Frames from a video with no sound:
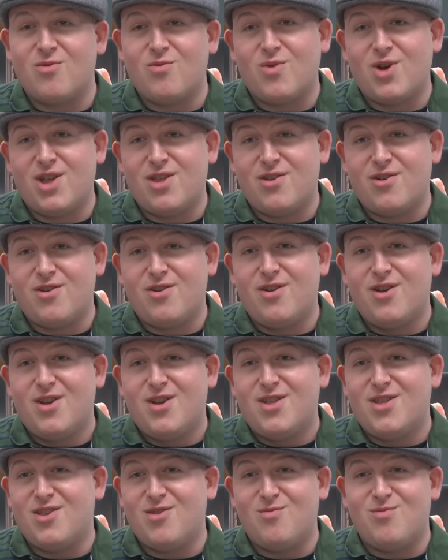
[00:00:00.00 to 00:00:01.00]
weather,
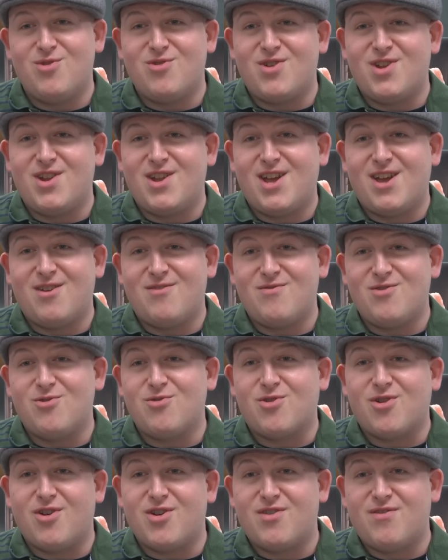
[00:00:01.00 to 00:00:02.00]
the ability to have
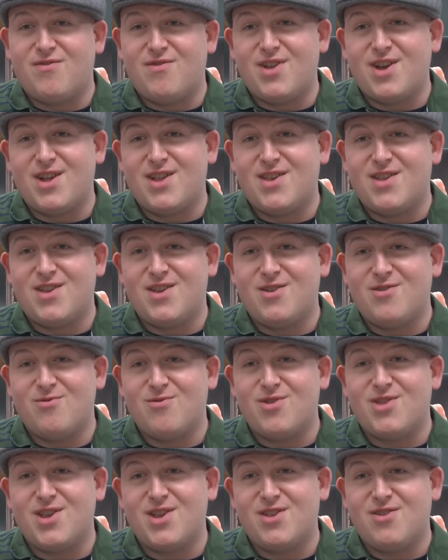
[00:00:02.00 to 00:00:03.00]
low cost flights to
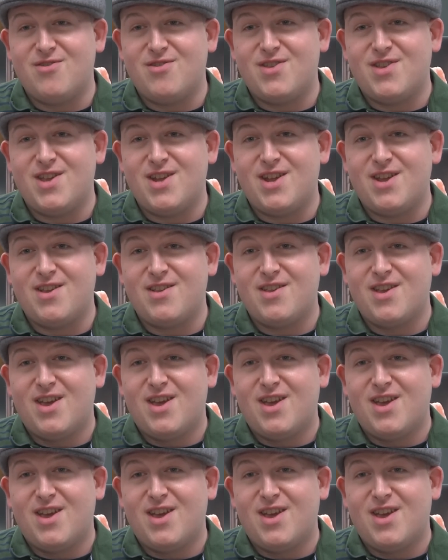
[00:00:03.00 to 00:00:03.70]
northeastern cities.